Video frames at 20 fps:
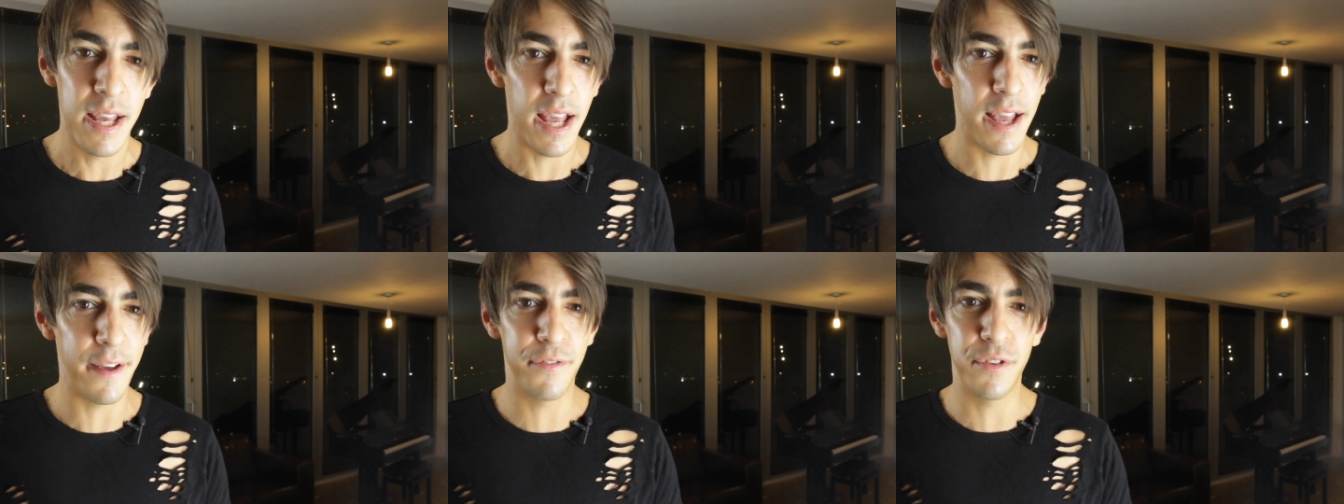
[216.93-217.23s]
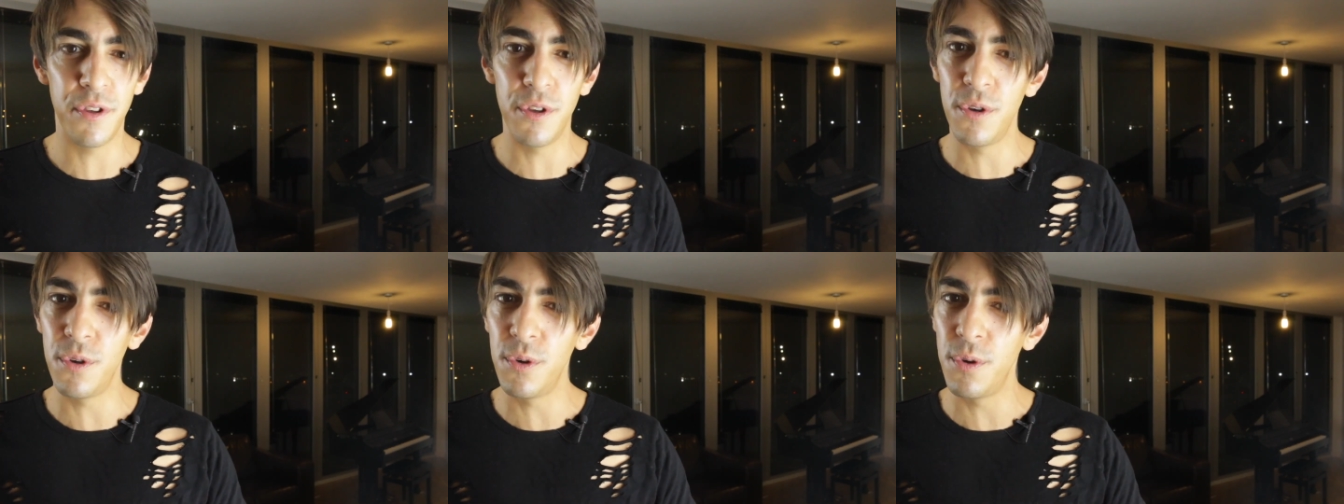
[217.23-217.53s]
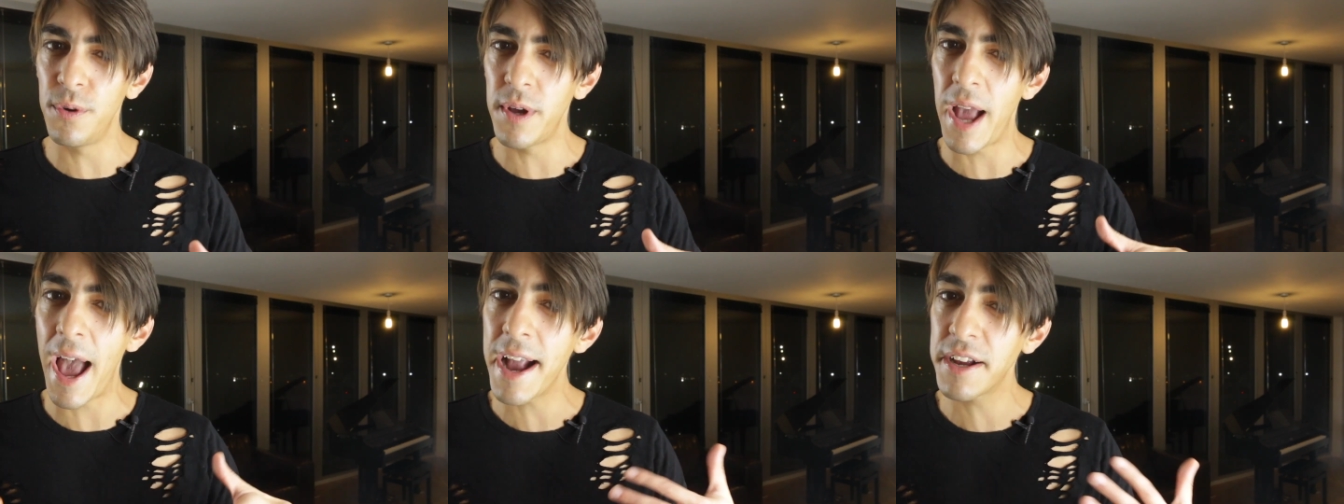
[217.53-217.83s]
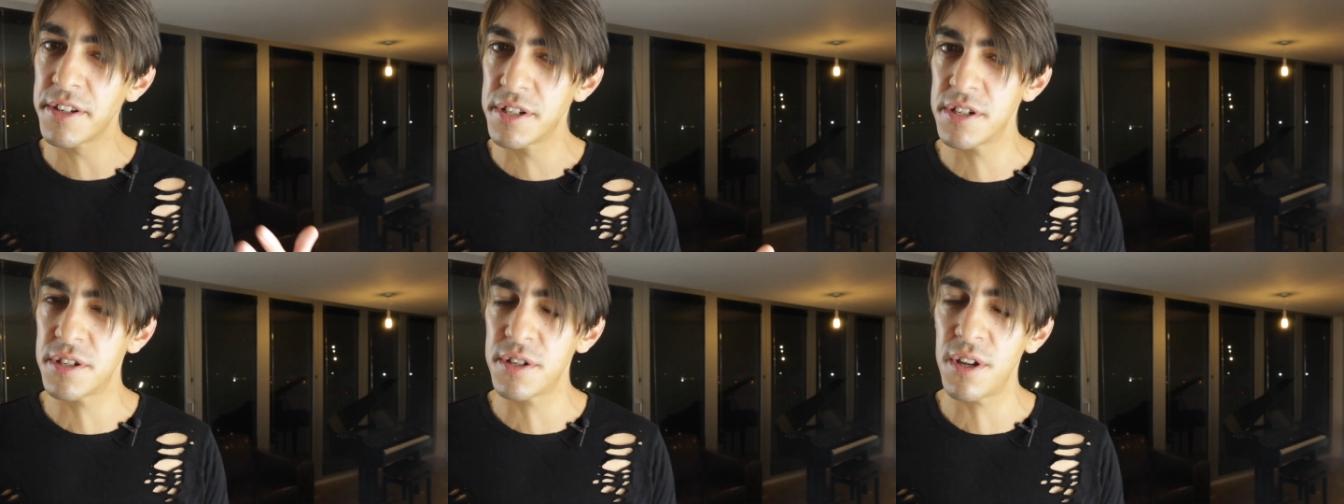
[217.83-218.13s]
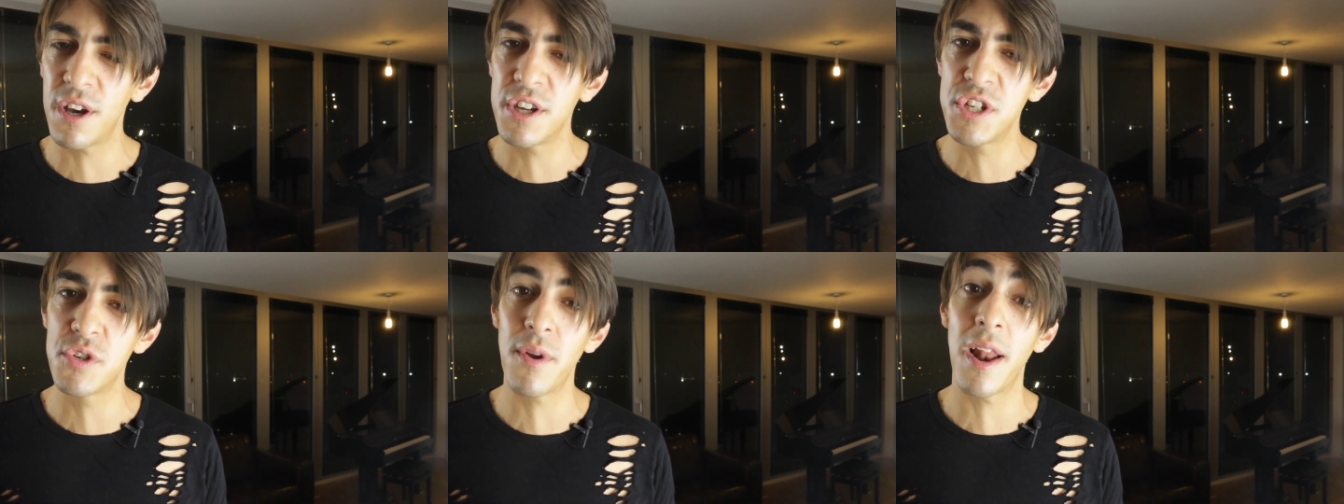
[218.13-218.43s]
if you
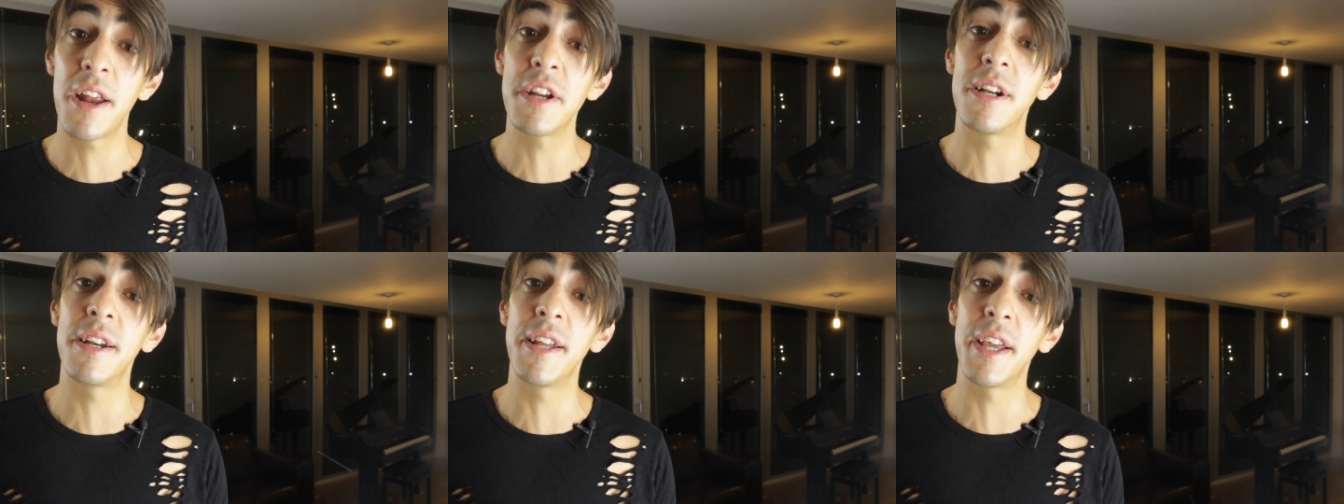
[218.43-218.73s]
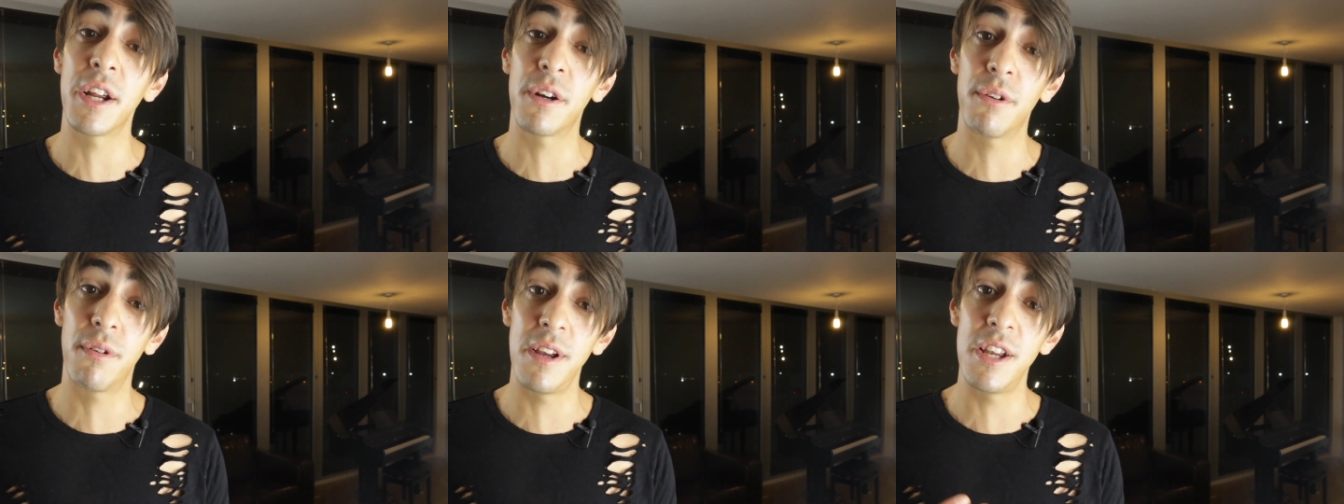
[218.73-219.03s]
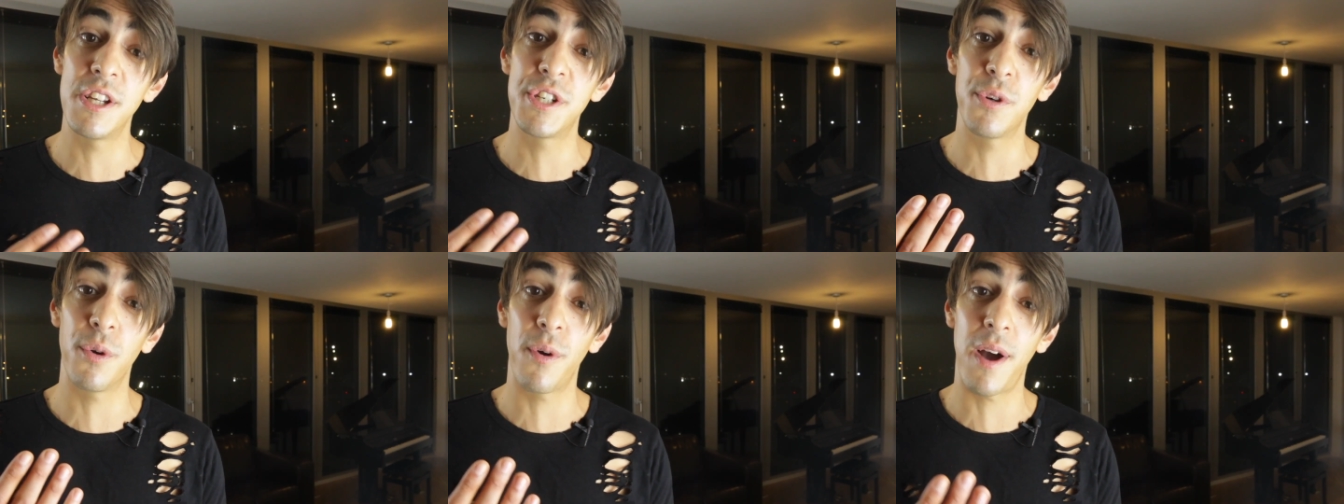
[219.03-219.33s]
exercise, you actually increase